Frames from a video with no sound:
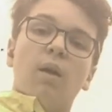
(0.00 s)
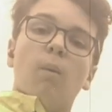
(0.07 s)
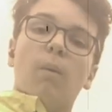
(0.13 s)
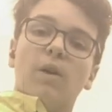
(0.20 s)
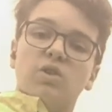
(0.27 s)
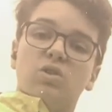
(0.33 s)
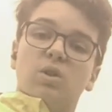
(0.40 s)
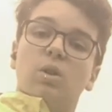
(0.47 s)

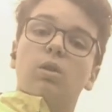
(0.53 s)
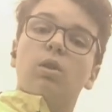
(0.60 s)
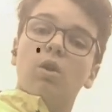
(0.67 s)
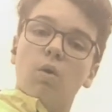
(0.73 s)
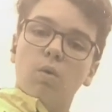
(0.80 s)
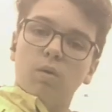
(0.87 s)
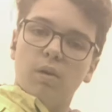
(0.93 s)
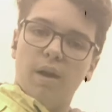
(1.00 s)
whereas the
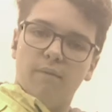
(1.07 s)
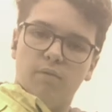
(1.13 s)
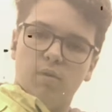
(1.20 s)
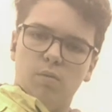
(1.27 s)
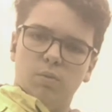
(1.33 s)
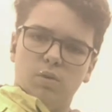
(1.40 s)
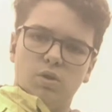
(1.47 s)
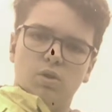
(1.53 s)
low
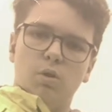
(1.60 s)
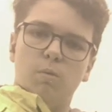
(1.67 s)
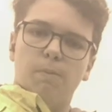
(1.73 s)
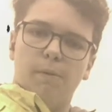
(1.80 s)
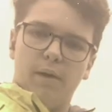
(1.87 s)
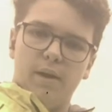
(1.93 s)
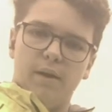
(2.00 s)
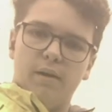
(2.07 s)
level was
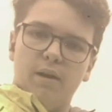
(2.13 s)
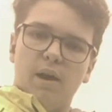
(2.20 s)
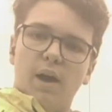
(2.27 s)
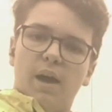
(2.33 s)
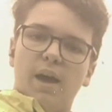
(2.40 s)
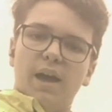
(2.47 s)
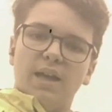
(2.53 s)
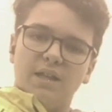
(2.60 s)
open
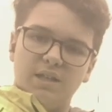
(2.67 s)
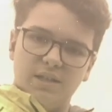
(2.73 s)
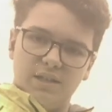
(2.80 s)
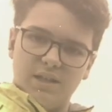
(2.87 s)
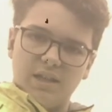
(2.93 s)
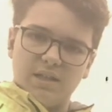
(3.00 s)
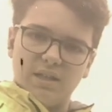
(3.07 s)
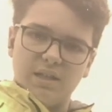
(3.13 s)

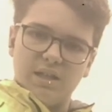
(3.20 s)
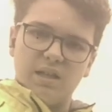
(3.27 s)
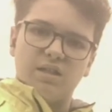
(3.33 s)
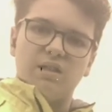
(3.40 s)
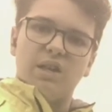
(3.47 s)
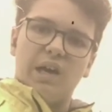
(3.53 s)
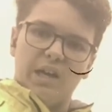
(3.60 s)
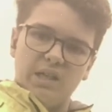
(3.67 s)
1866
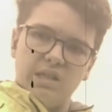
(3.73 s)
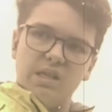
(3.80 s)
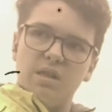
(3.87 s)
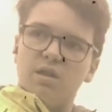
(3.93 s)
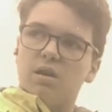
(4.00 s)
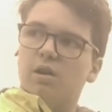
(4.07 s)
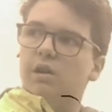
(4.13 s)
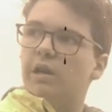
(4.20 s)
to
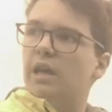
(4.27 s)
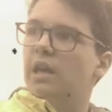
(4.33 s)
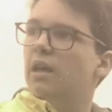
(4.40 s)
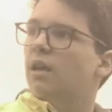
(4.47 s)
1930.